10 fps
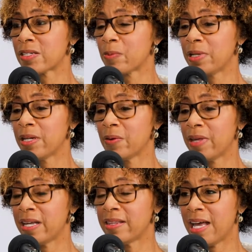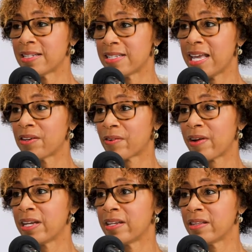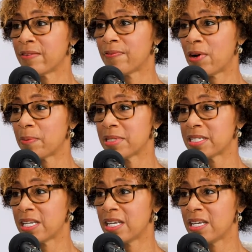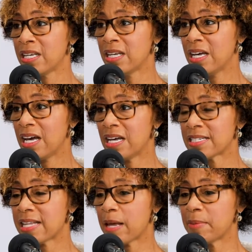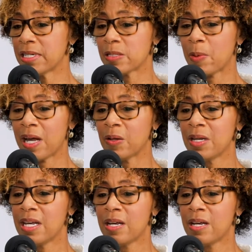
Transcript: so we know that that's integrated in the pharmacy segment as well.